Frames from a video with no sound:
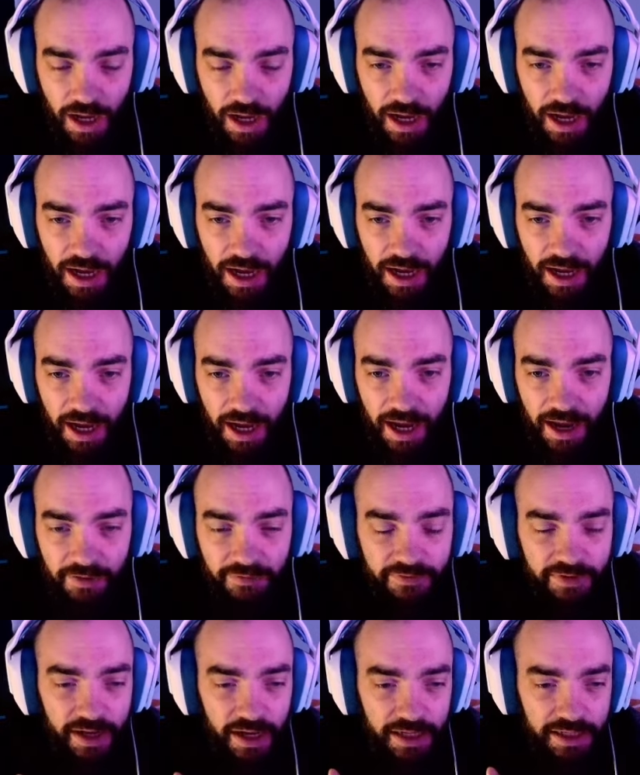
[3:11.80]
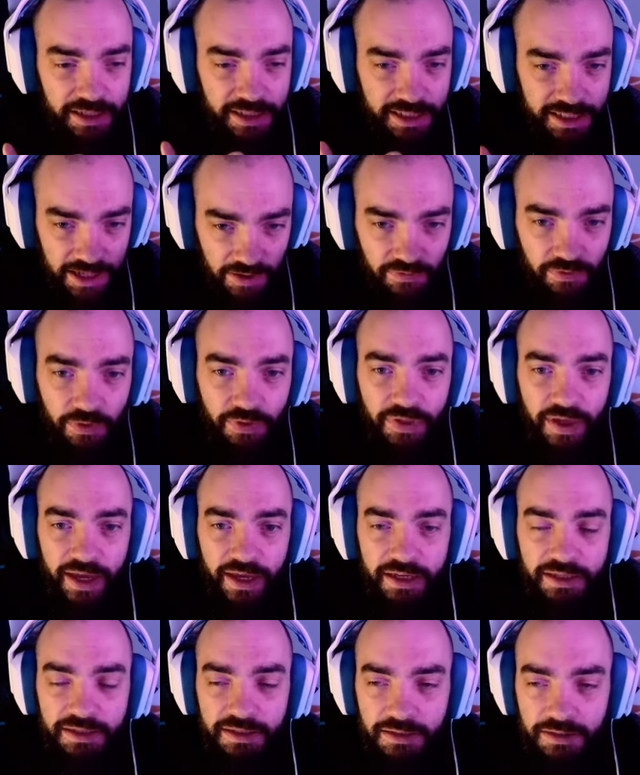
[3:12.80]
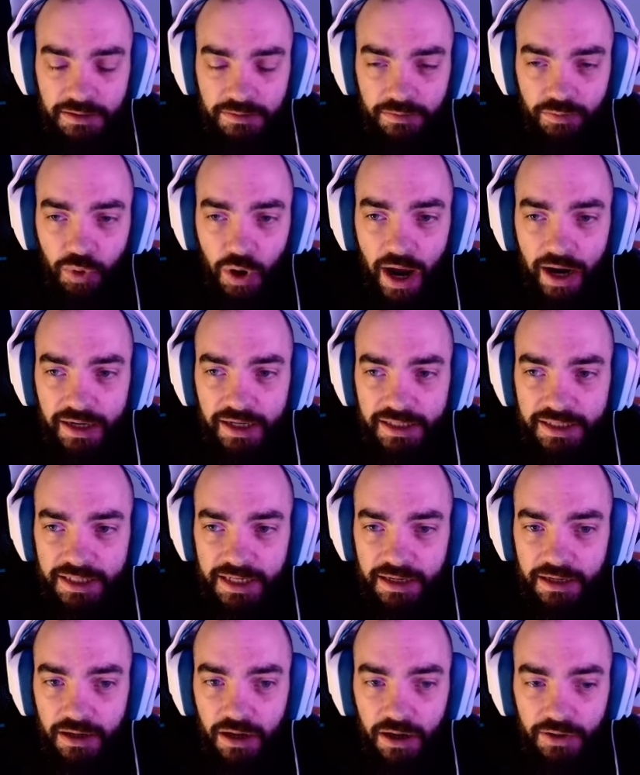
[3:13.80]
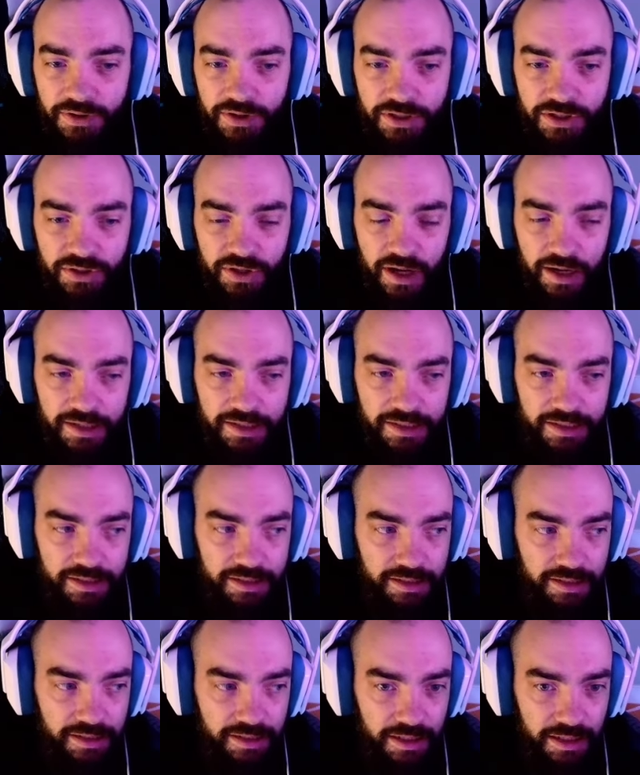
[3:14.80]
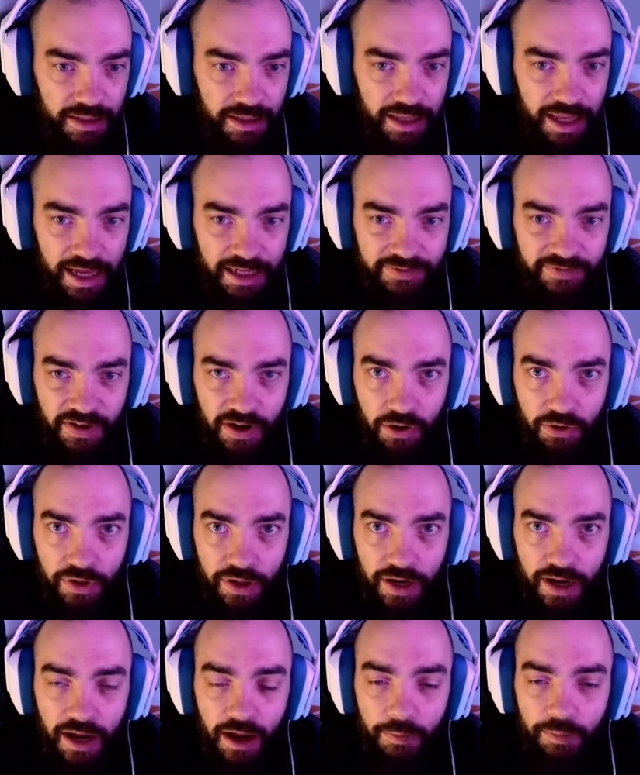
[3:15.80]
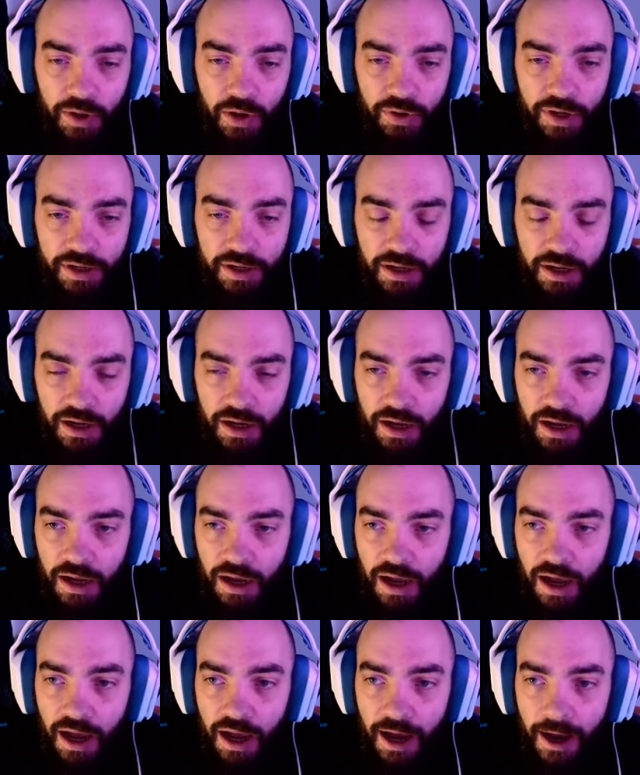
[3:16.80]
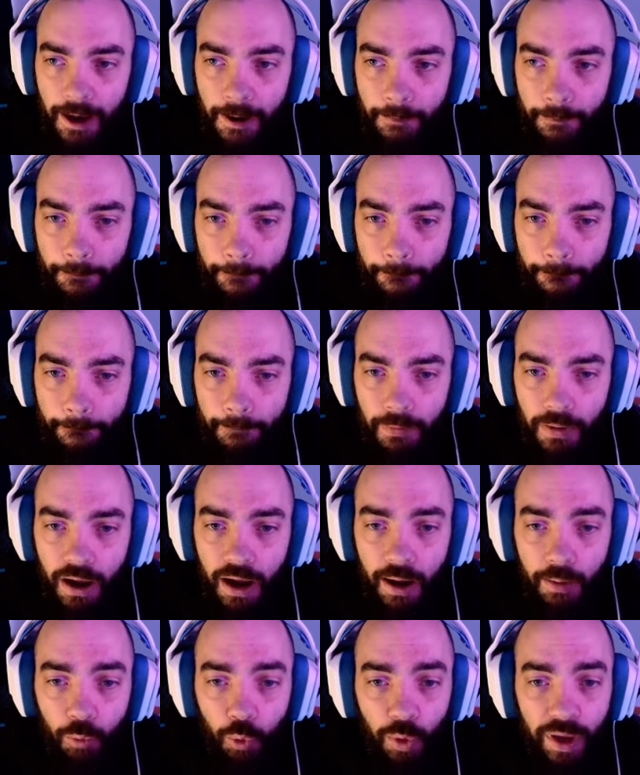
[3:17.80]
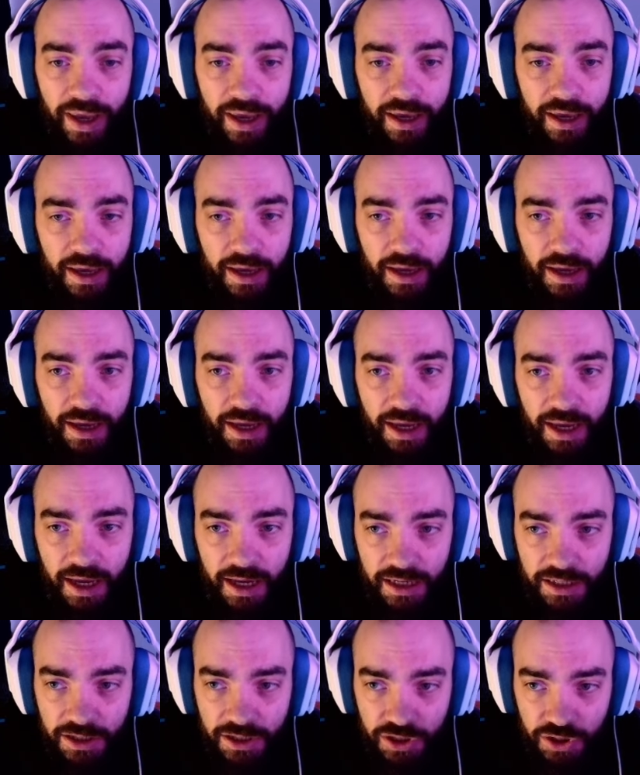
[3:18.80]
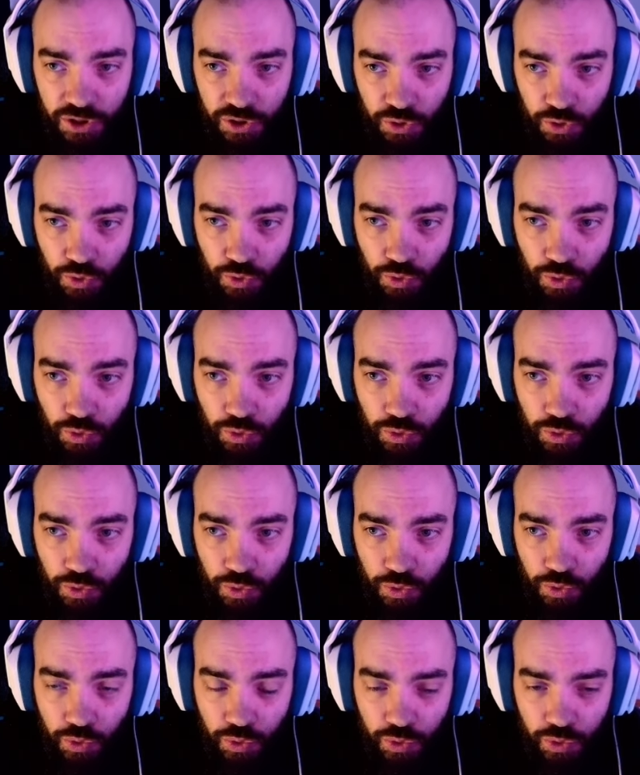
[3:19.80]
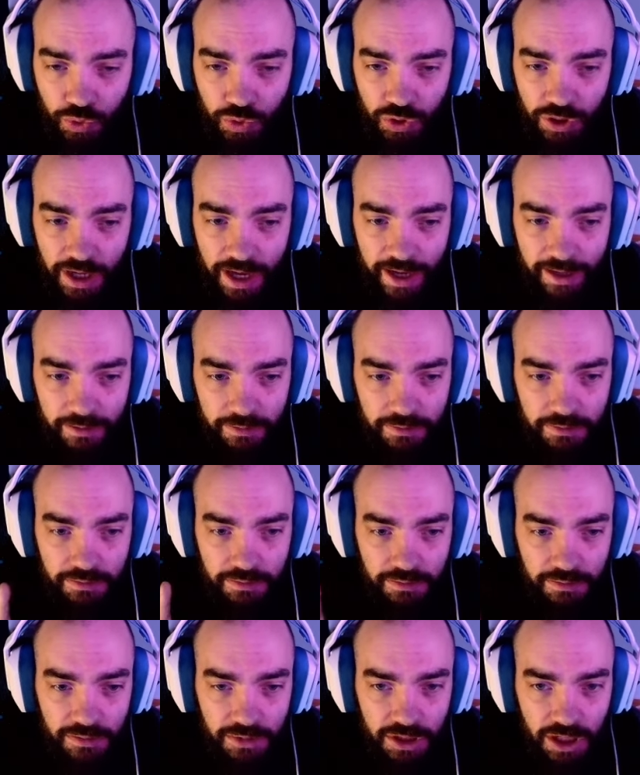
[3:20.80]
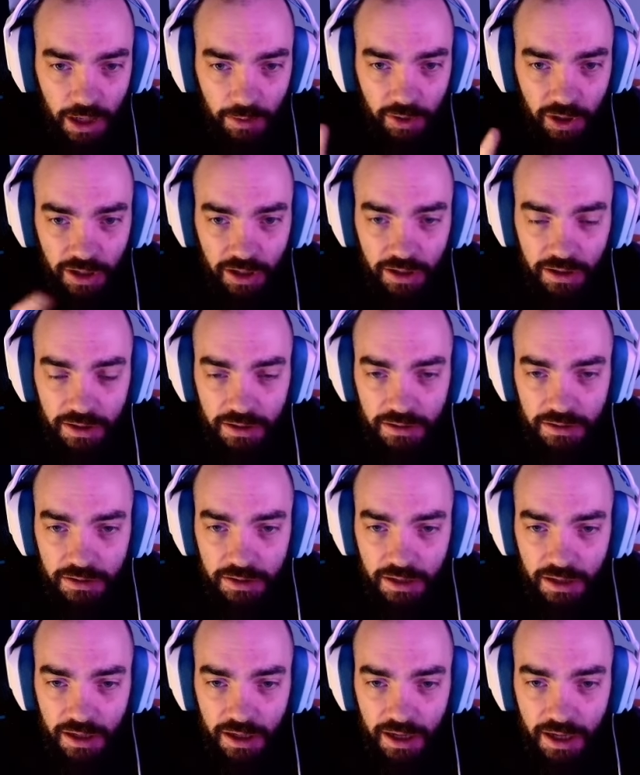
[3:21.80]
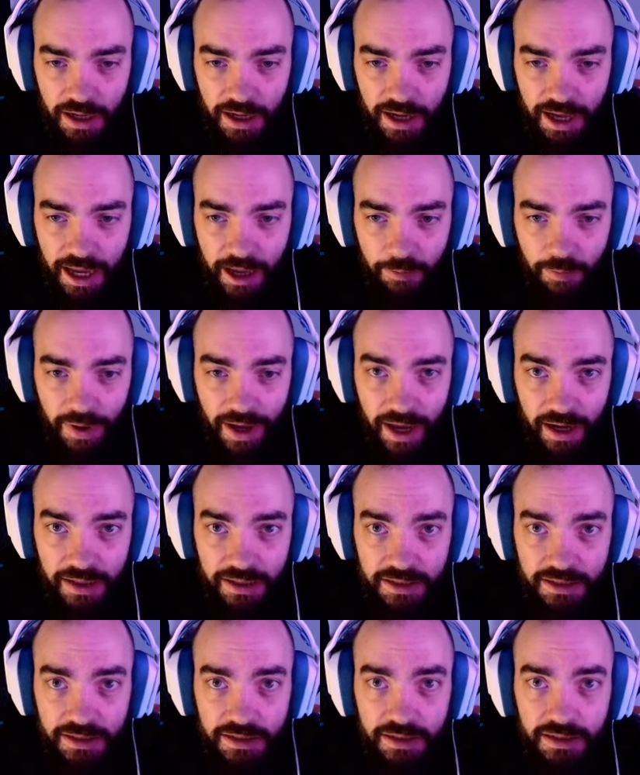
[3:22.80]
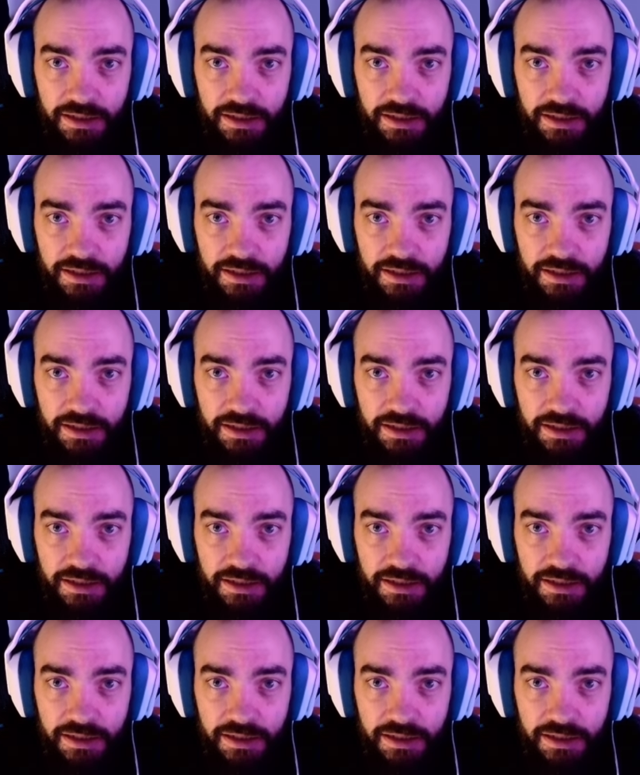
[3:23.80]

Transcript: Uh, I've done several things practicing on this track since the last video that I uploaded. Um, I'm weak into that double uh, apexed